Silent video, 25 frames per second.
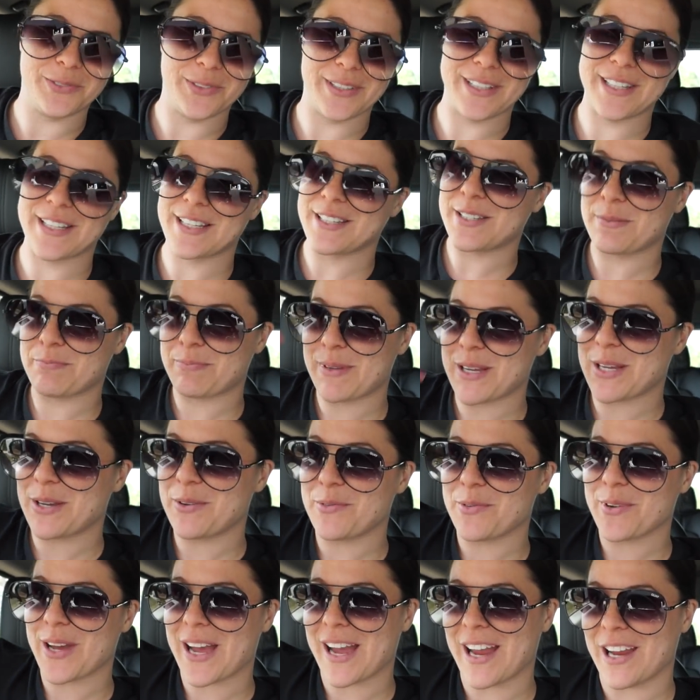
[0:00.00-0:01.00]
where there's
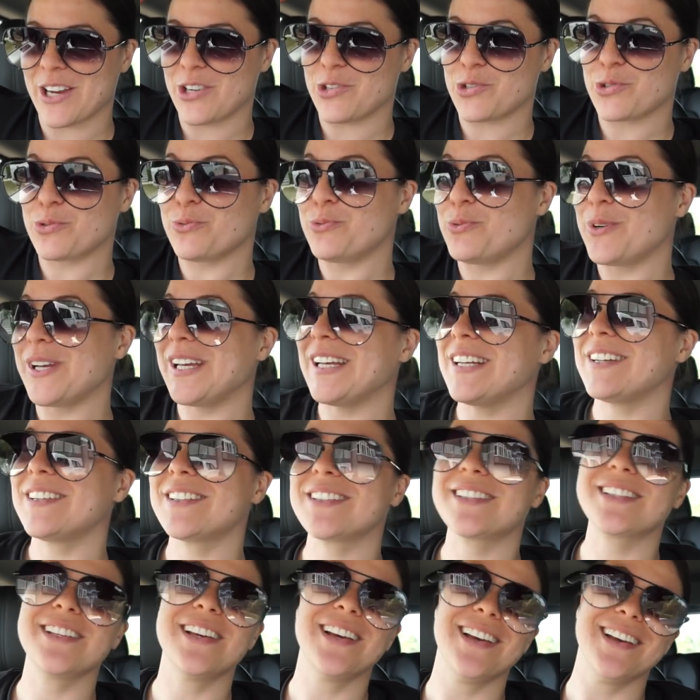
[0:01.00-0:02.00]
big angel
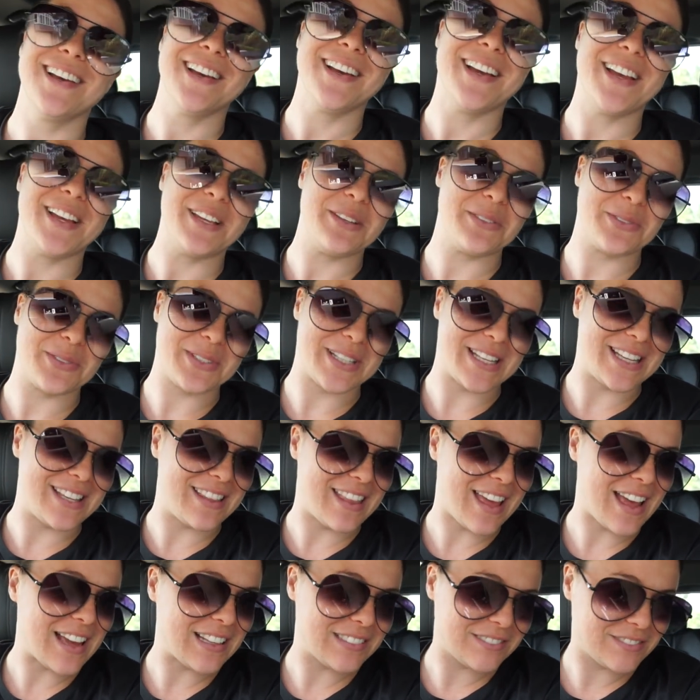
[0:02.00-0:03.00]
wings. You'll see
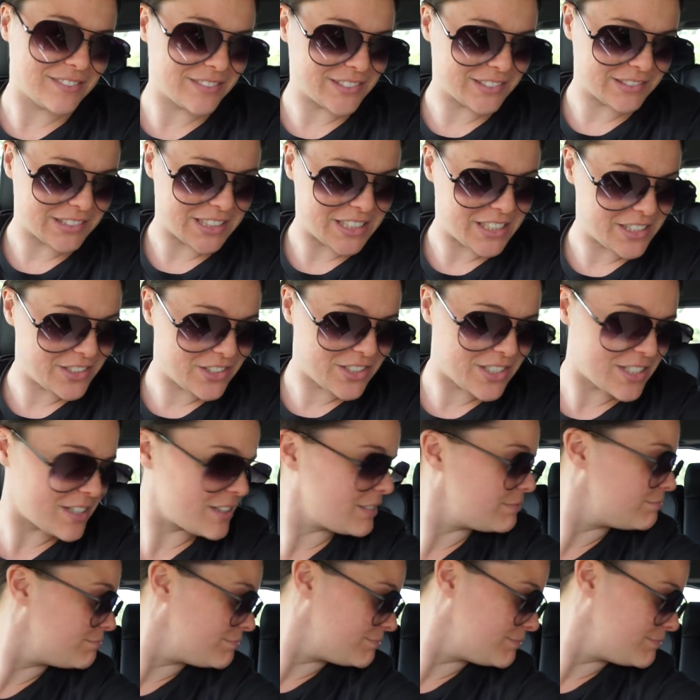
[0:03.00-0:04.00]
that on Insta.